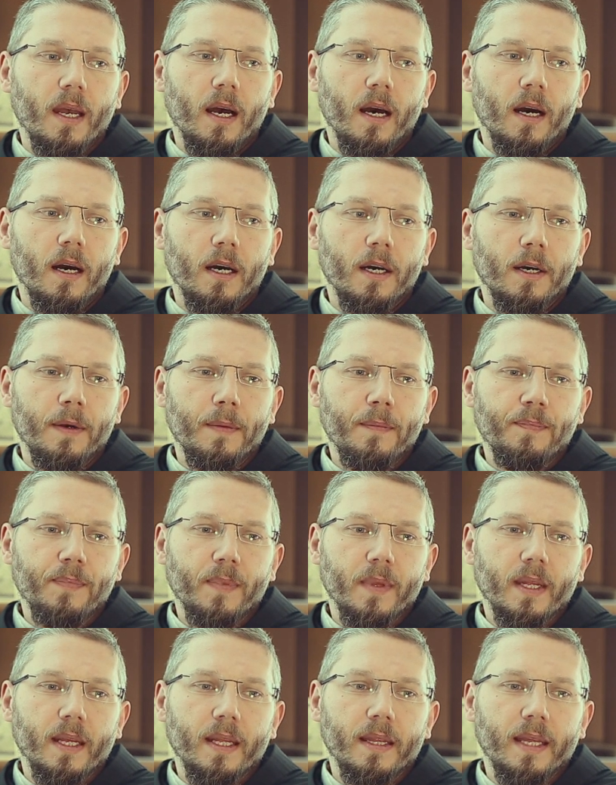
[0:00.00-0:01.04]

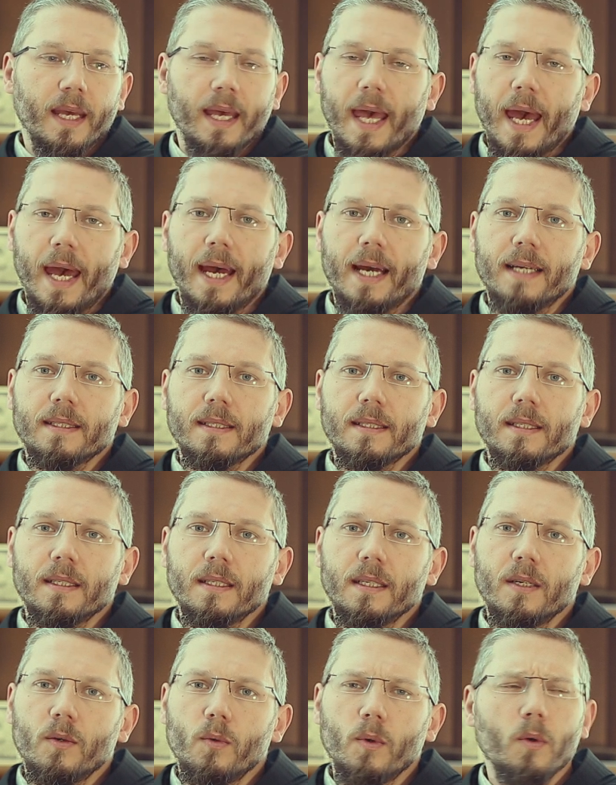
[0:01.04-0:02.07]
the gas.
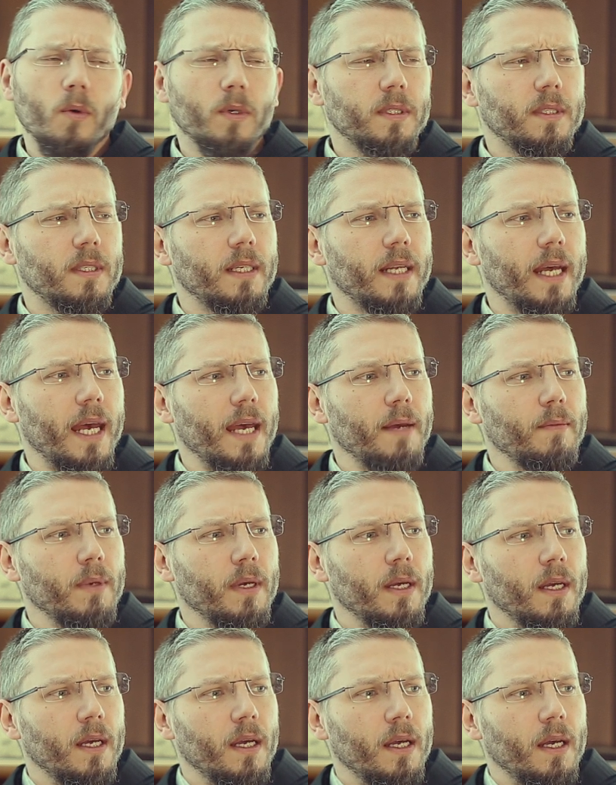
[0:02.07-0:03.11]
What was the name?